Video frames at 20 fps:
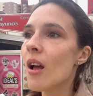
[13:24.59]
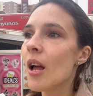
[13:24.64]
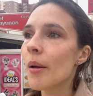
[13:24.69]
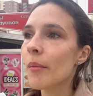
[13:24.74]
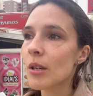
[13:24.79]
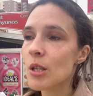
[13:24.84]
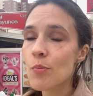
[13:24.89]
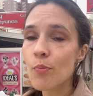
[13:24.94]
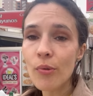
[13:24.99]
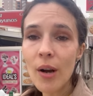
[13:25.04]

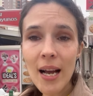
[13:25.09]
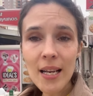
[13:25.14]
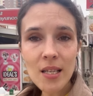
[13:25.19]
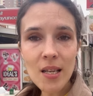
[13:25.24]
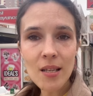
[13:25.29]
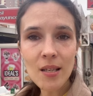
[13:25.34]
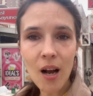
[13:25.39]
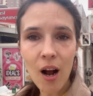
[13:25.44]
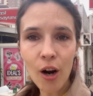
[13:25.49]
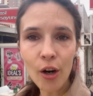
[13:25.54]
because
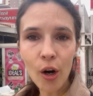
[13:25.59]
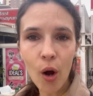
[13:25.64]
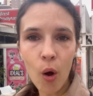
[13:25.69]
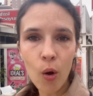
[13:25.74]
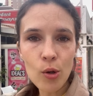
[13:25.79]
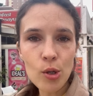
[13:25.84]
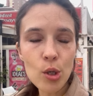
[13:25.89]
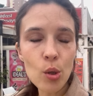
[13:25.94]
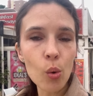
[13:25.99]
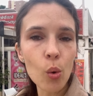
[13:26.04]
prices are
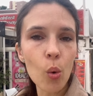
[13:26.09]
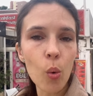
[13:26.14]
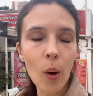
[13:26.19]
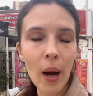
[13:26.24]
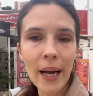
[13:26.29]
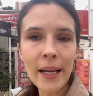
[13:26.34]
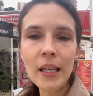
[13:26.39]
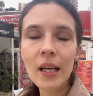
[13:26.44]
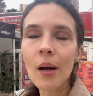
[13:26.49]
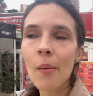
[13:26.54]
also
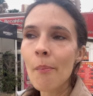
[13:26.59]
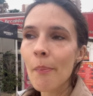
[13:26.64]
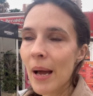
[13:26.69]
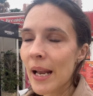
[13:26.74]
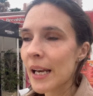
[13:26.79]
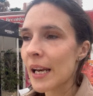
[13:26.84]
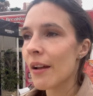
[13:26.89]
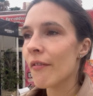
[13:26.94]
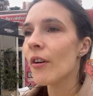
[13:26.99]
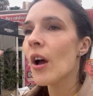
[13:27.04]
quite
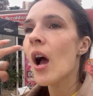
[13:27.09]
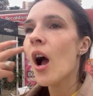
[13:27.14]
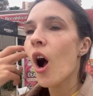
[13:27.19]
competitive.